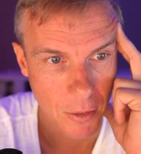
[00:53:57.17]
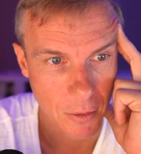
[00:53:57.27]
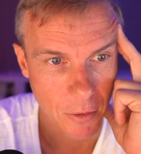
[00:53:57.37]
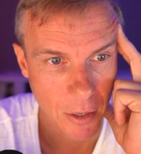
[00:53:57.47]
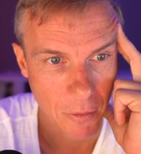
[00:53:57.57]

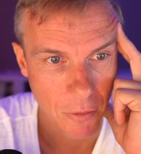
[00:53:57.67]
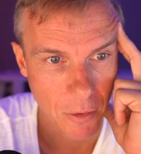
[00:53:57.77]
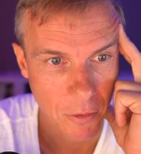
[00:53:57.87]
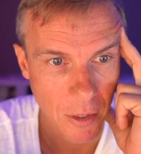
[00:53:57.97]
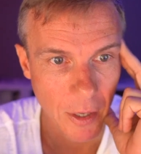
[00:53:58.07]
David
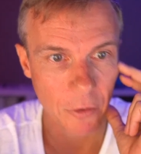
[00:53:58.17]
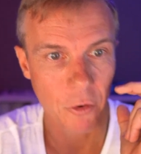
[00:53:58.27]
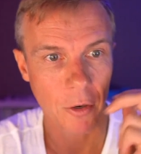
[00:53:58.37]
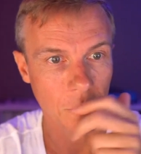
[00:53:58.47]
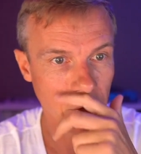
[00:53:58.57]
says, I get that,
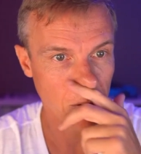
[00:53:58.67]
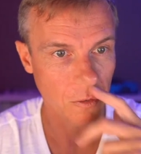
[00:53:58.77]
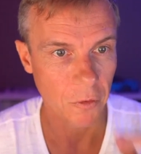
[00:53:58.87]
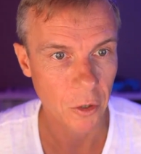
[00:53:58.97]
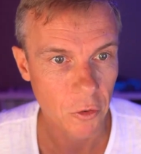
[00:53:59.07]
Troy. I was searching
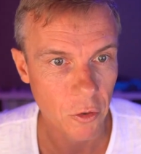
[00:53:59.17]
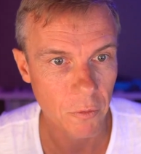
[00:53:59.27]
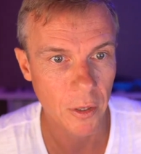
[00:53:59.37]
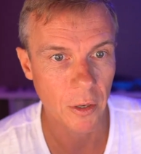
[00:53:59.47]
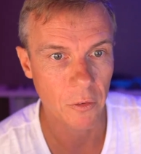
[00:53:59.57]
for YouTube
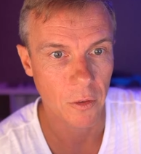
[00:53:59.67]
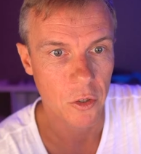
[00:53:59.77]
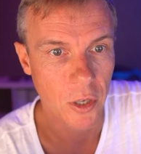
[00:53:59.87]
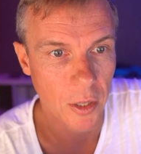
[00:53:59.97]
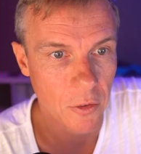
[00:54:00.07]
videos on the
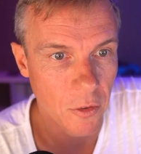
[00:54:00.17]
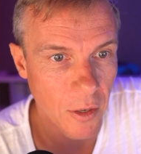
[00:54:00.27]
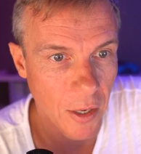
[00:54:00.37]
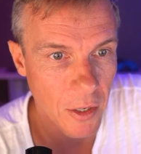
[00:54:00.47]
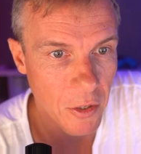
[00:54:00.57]
Shelly
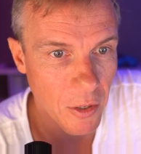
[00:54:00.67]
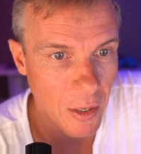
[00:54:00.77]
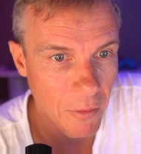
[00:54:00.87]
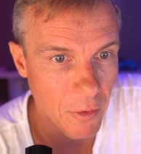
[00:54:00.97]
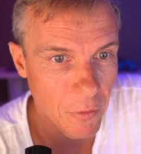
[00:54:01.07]
today. You'd
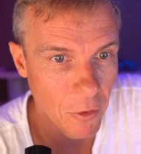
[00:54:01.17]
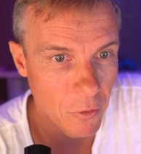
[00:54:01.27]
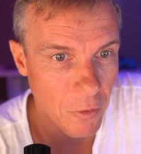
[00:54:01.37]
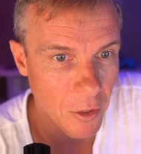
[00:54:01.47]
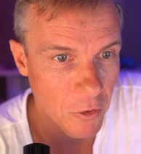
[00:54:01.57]
love it. The
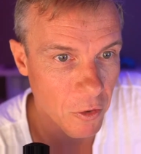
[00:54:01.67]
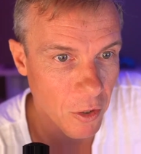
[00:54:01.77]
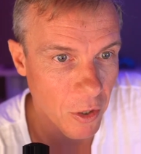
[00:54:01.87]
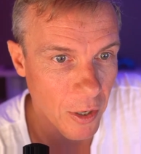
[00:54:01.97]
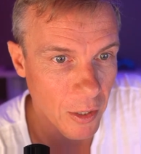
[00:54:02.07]
first video showed a
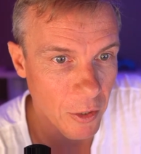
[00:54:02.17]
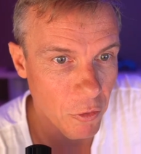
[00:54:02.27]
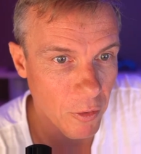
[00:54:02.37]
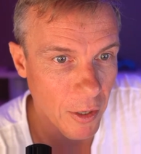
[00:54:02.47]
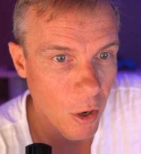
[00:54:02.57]
guy
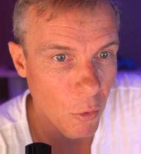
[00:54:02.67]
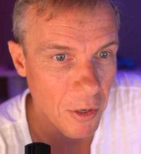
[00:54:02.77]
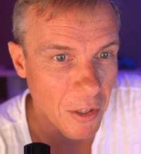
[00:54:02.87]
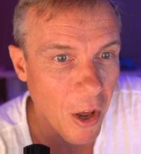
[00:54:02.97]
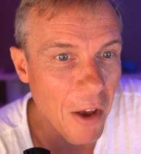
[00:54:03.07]
literally
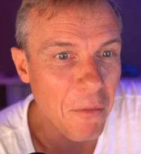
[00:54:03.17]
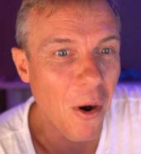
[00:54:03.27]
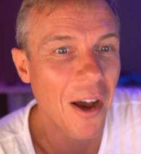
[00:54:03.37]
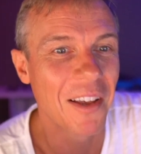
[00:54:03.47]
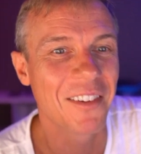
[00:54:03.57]
holding live
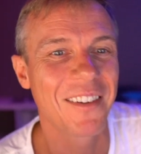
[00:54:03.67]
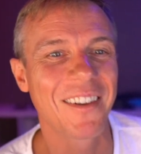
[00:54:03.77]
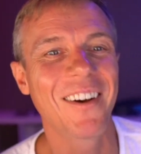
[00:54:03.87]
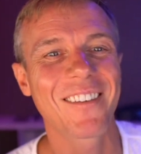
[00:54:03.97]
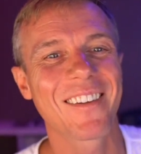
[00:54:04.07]
wires as he
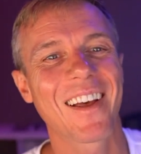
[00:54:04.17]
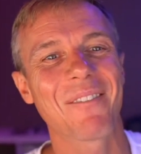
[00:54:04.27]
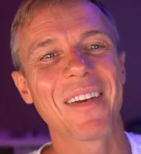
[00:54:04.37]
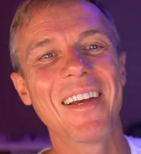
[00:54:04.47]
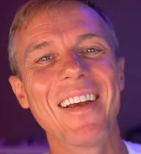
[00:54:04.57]
hooked it up.